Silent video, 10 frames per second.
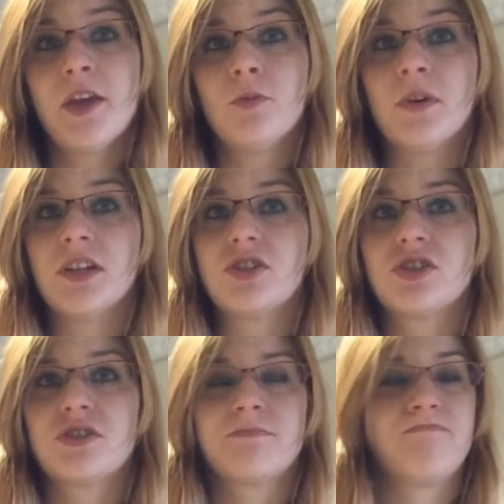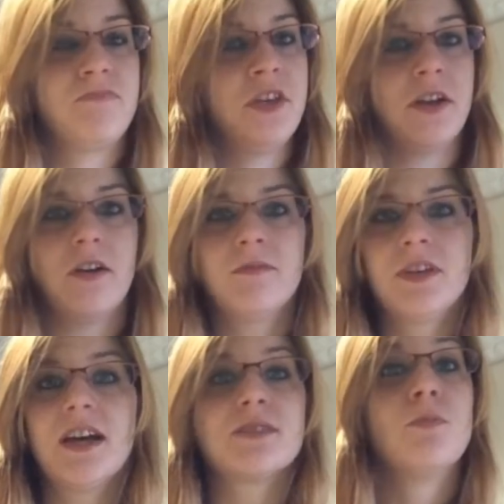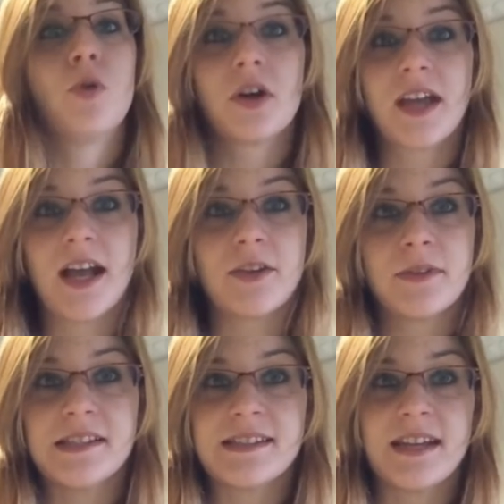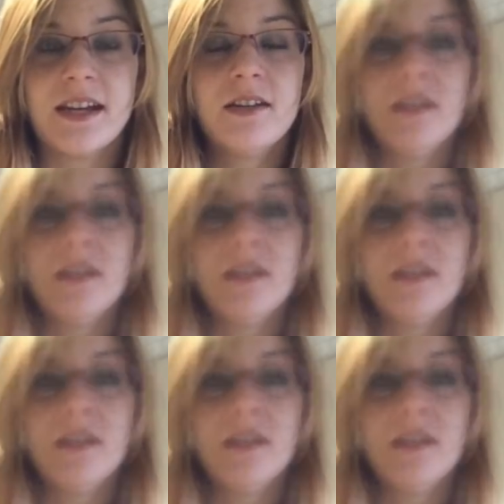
which, you know, cuts more calories there.